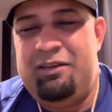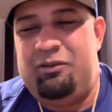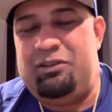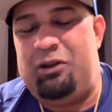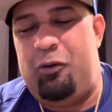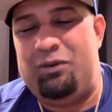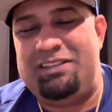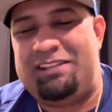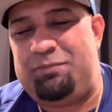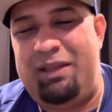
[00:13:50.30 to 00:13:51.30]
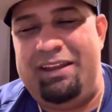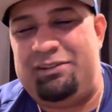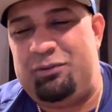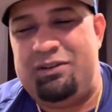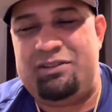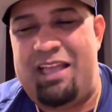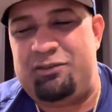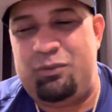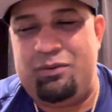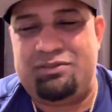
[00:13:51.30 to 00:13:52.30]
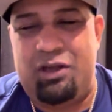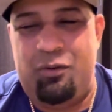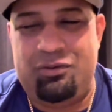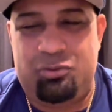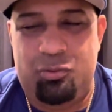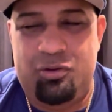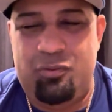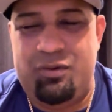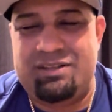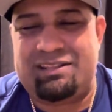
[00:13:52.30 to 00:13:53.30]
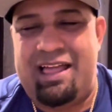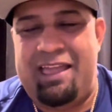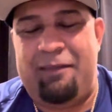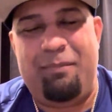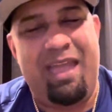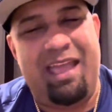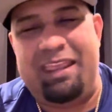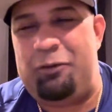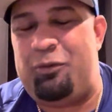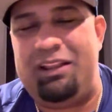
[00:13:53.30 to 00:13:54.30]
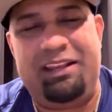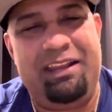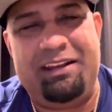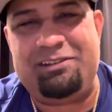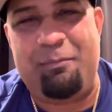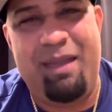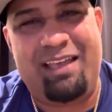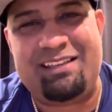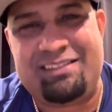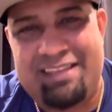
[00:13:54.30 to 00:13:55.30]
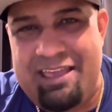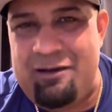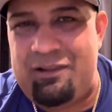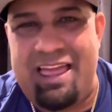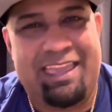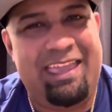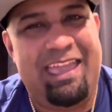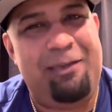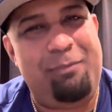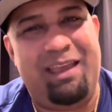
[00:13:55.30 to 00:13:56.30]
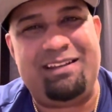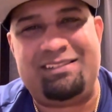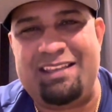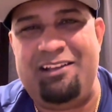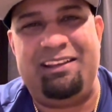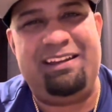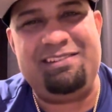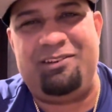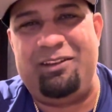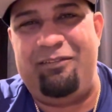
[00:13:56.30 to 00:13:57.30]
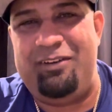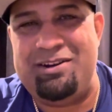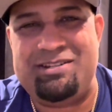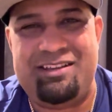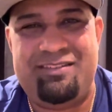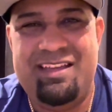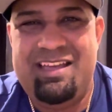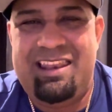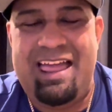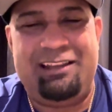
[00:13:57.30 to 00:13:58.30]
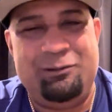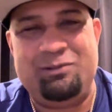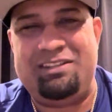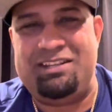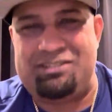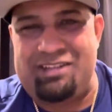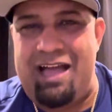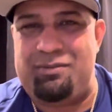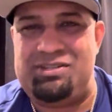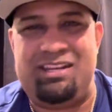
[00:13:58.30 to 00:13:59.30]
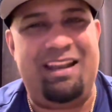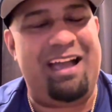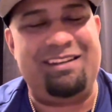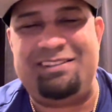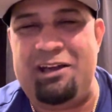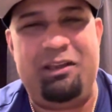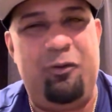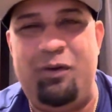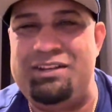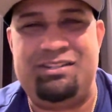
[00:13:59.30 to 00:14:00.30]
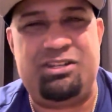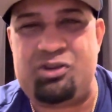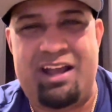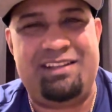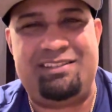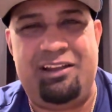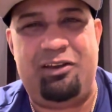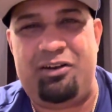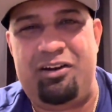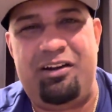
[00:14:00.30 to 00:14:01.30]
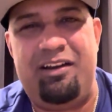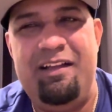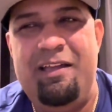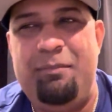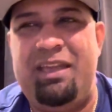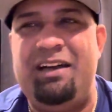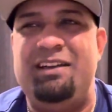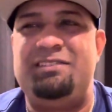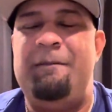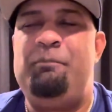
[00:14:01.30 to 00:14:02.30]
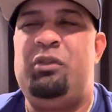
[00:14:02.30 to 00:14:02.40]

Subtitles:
you know, was explaining to us as we was going through it was like, man, he really needed to make a sale. Like, he ain't made a sale and he's on the verge of like losing his job and shit. And I could tell he wasn't just trying to sell a car, because as